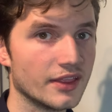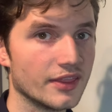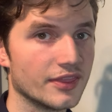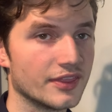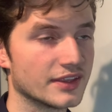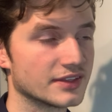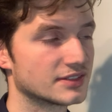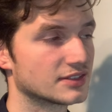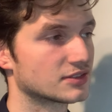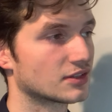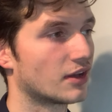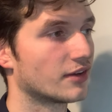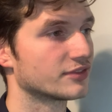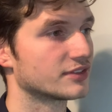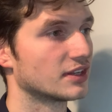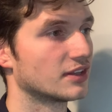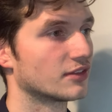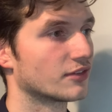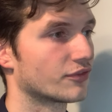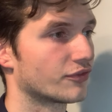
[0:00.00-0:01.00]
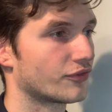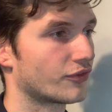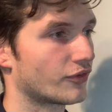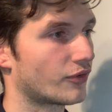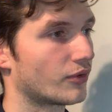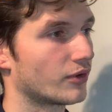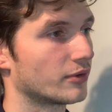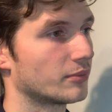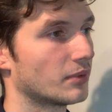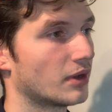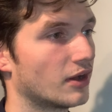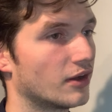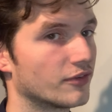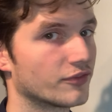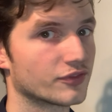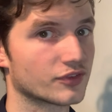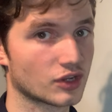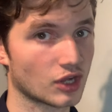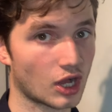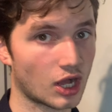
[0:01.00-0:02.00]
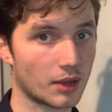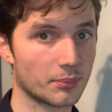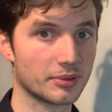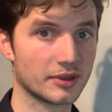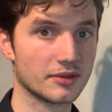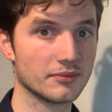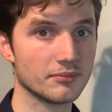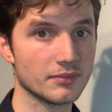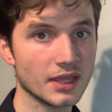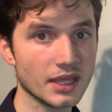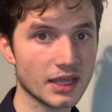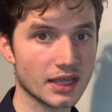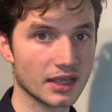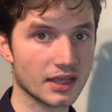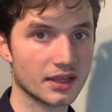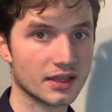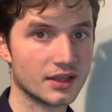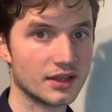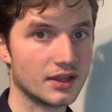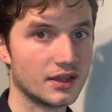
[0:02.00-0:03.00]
This is often in the form of copy me.